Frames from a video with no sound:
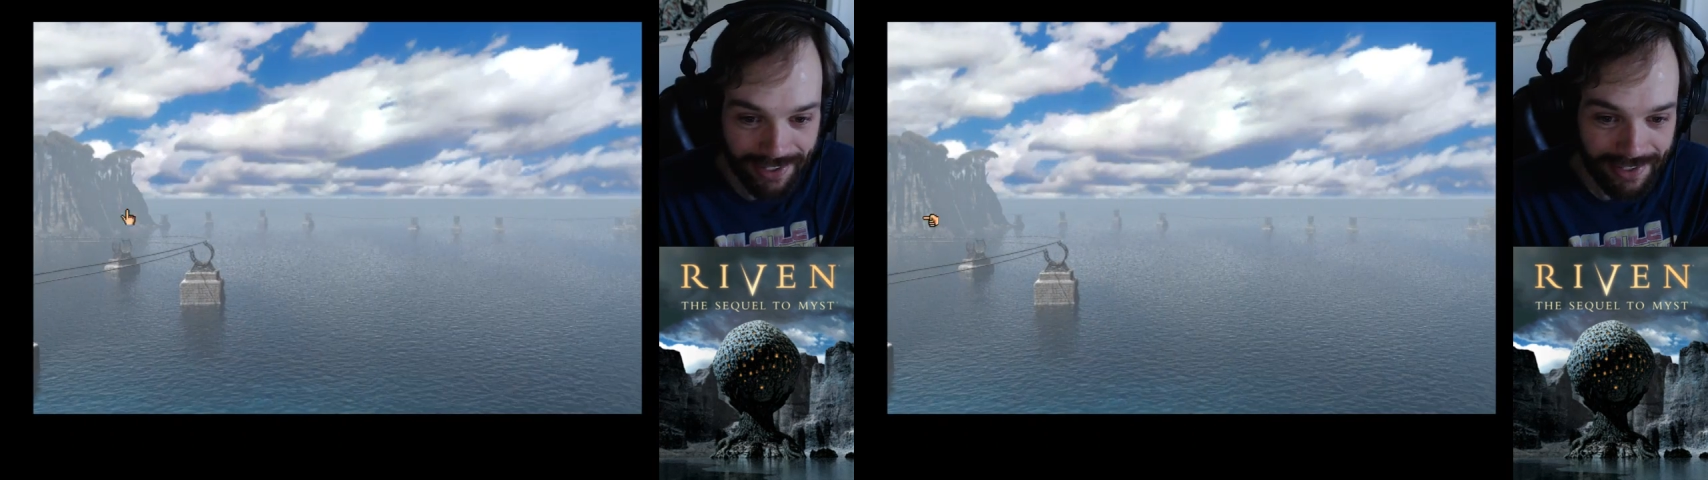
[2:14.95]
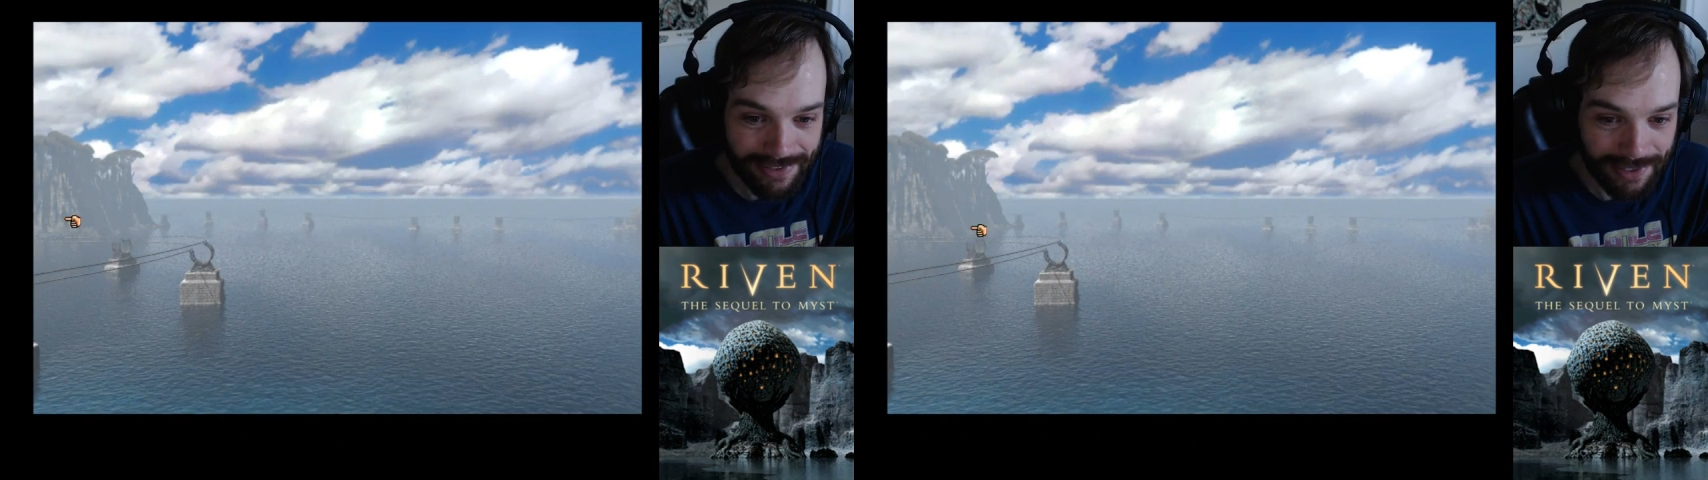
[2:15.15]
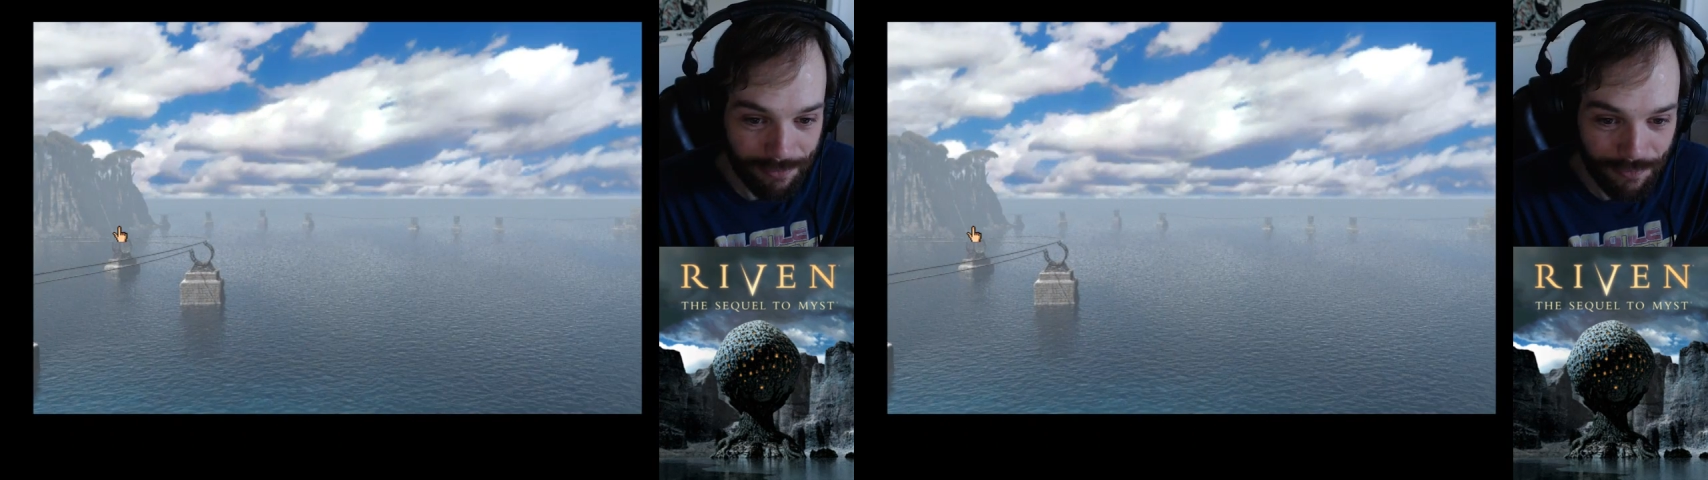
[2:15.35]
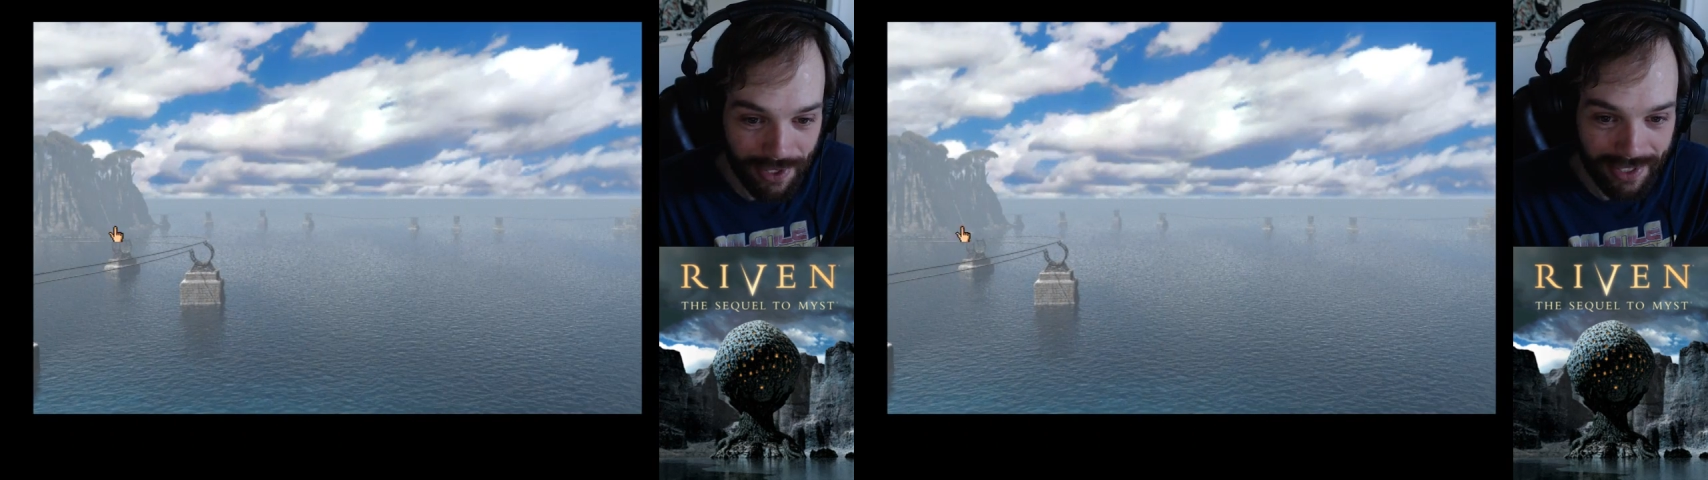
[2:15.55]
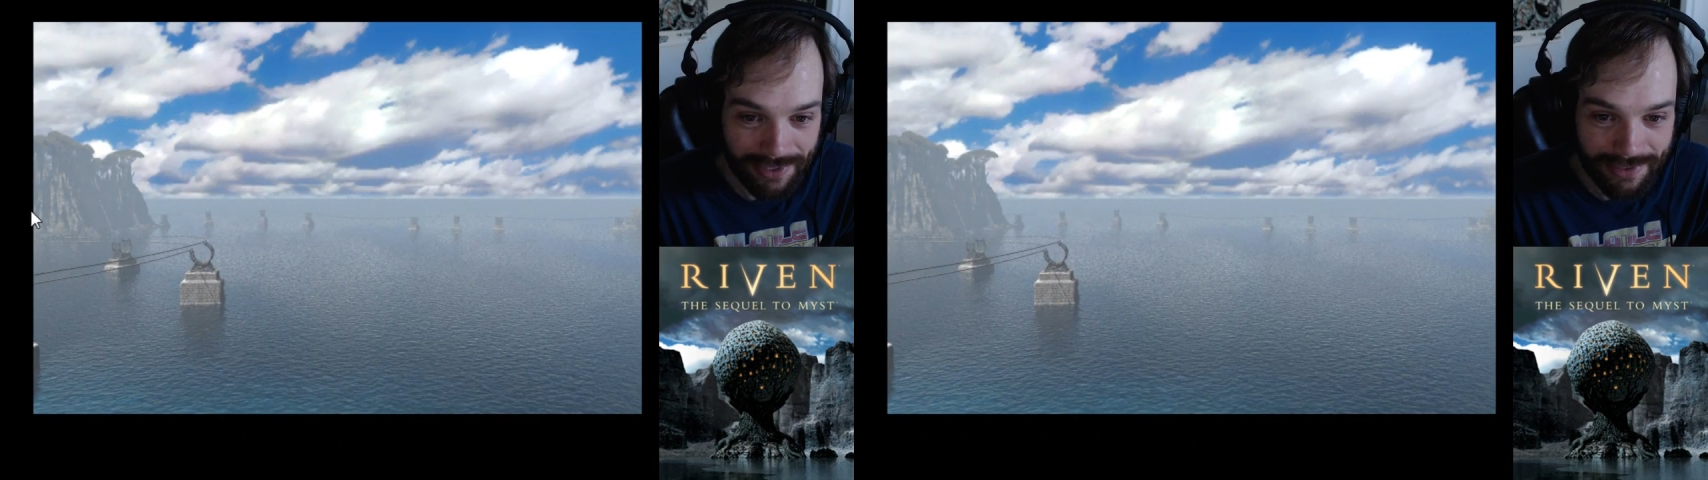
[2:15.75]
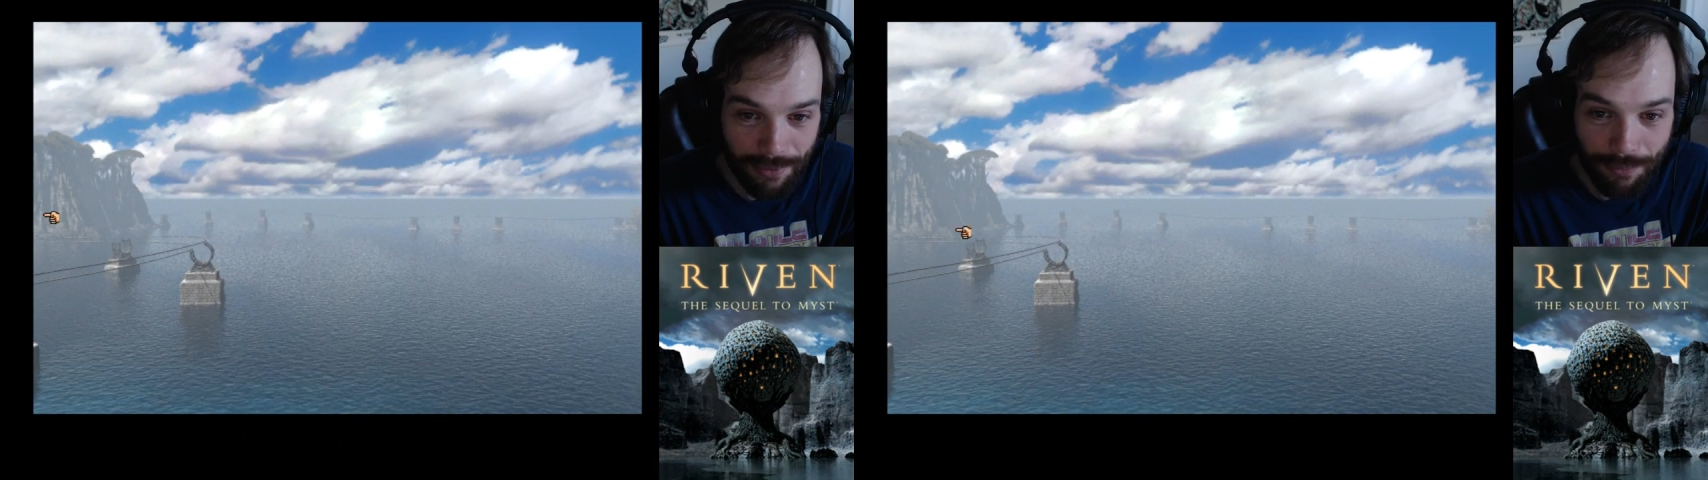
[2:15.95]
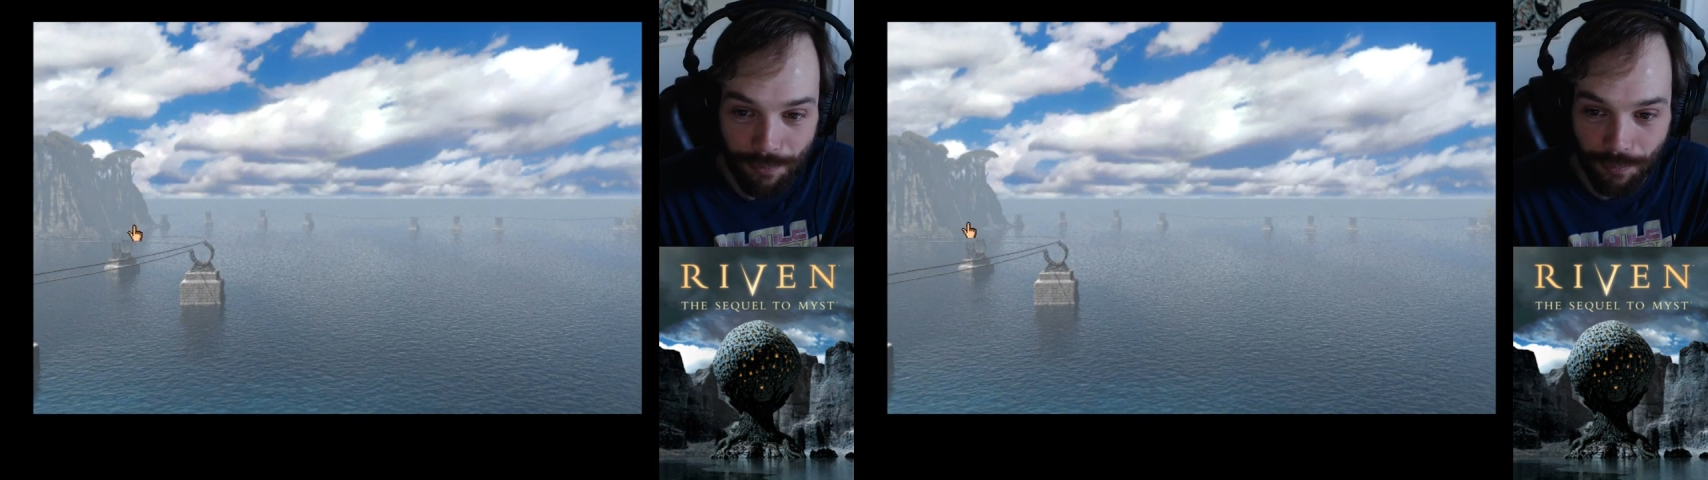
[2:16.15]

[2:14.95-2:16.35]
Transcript: some, and some